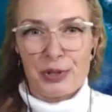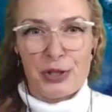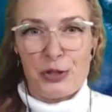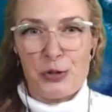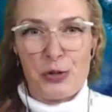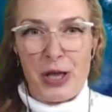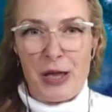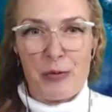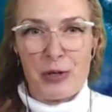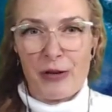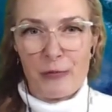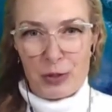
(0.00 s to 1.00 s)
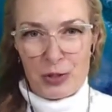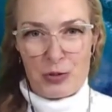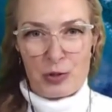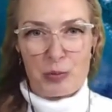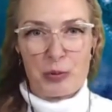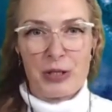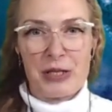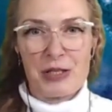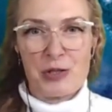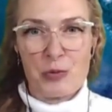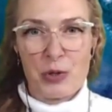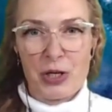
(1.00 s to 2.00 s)
you name it, I've been to the
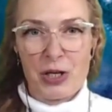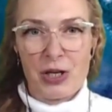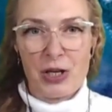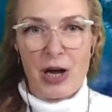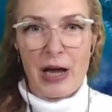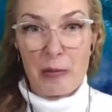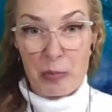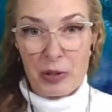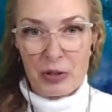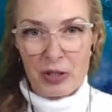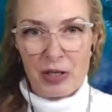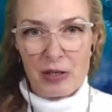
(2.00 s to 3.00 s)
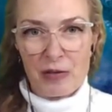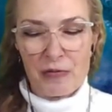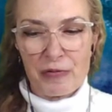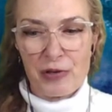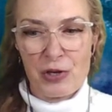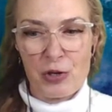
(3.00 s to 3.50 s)
place where I believe,